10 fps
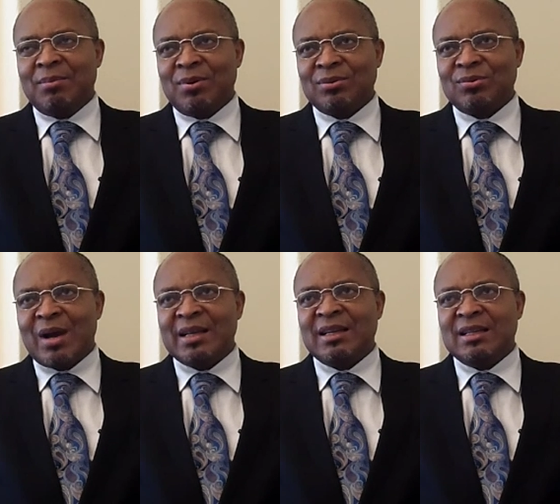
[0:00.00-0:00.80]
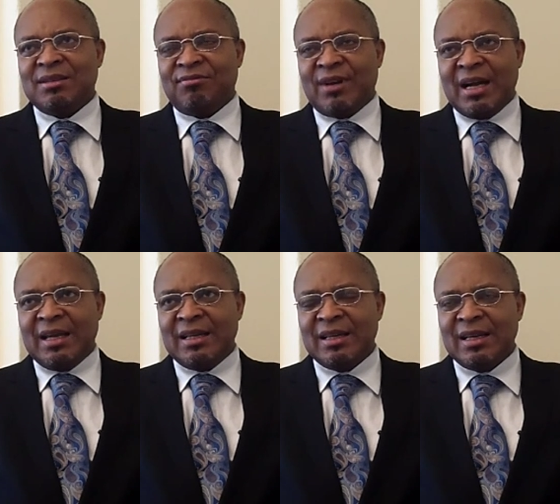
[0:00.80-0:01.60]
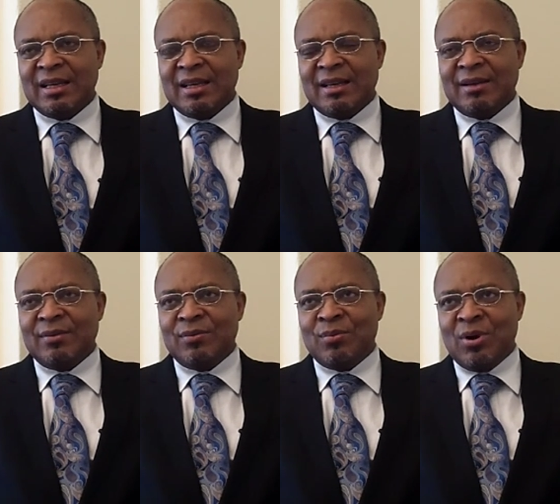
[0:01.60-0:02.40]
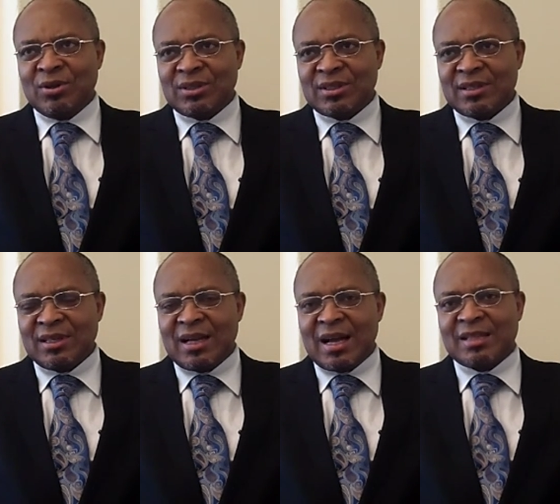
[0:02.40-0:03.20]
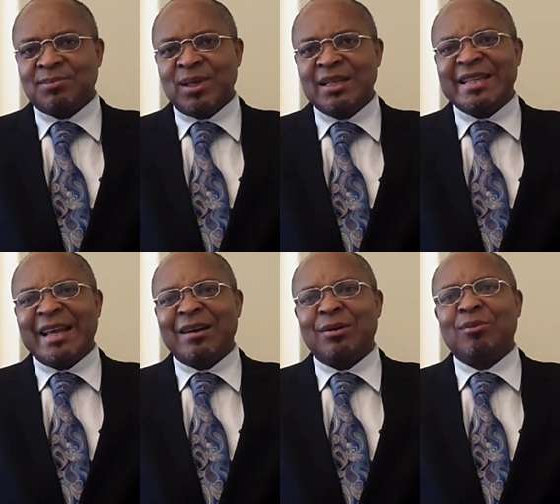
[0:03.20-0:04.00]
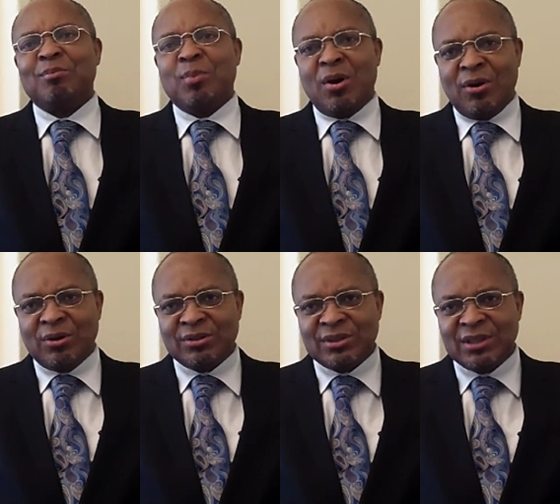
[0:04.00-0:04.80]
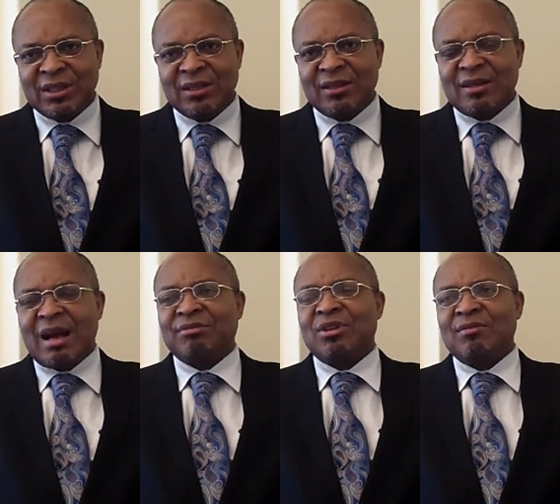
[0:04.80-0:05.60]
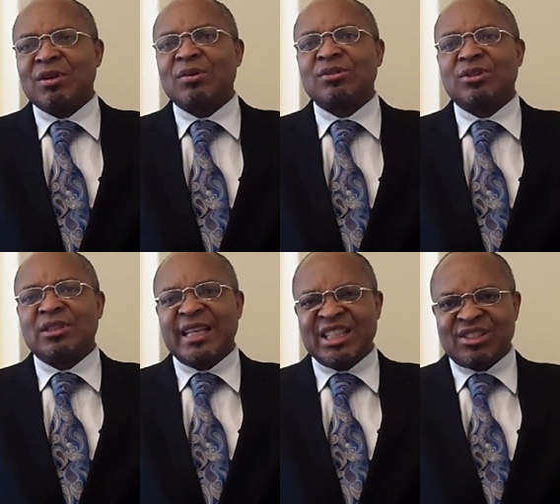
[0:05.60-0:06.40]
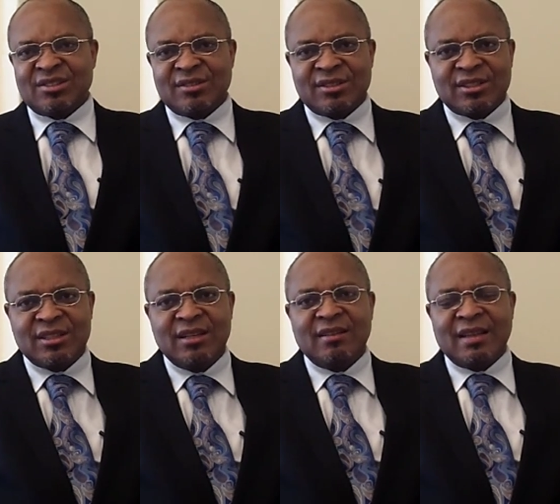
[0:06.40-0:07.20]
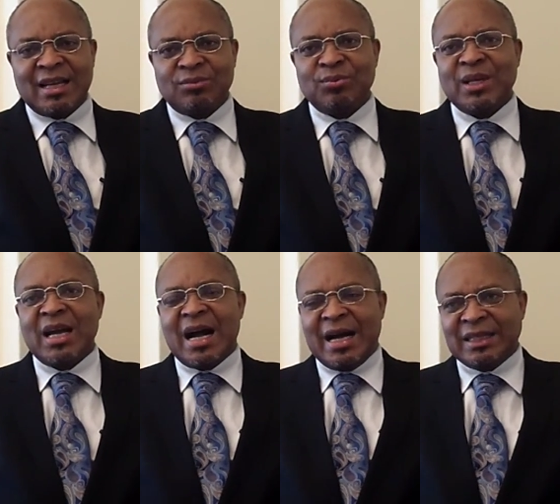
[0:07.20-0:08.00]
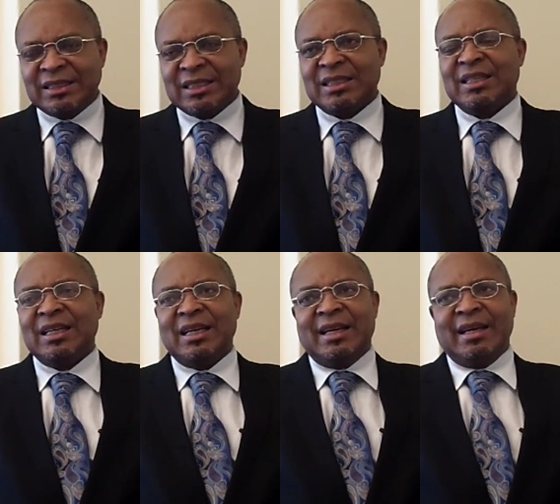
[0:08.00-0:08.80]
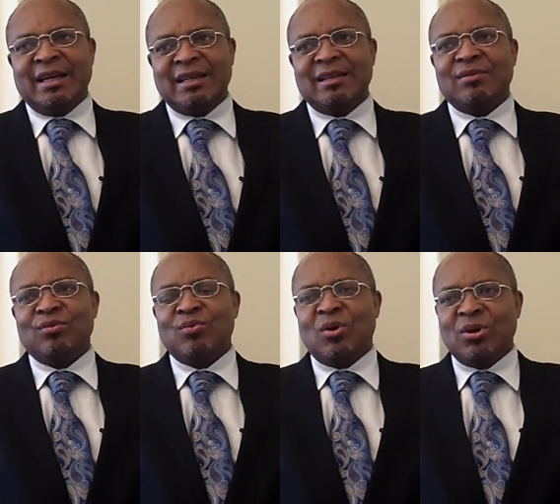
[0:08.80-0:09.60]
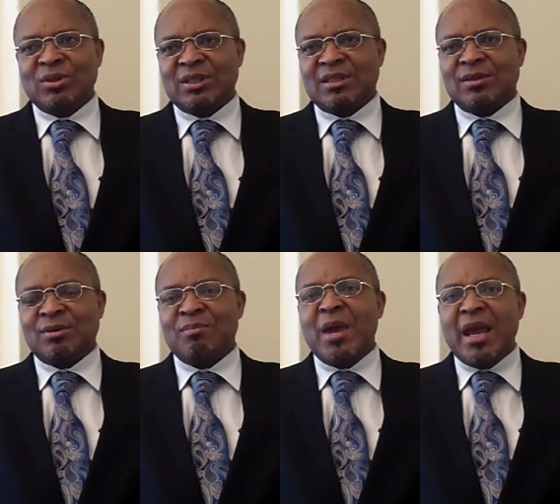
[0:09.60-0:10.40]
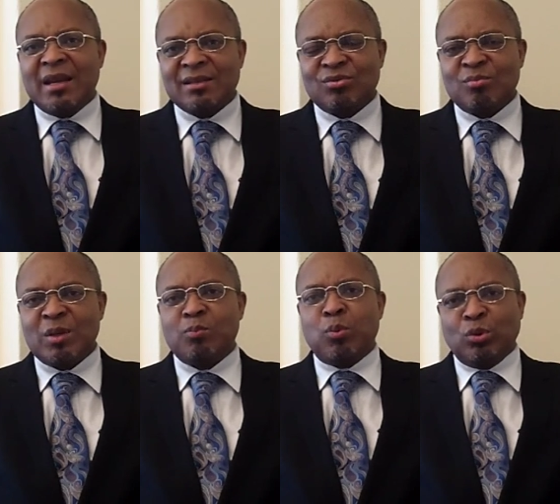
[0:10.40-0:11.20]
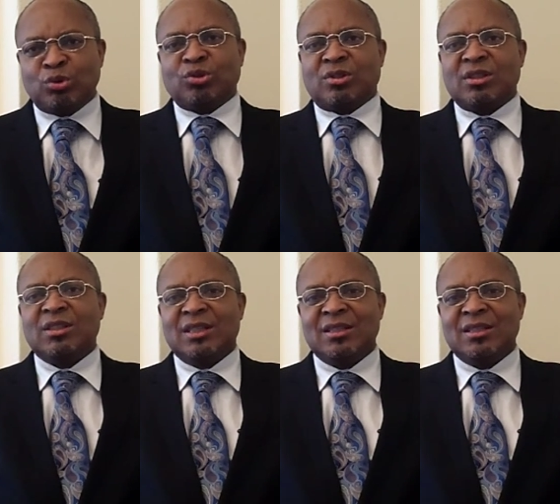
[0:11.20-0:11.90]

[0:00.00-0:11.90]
able to identify what has been taken on board after the consultations that we had and what remains to be pushed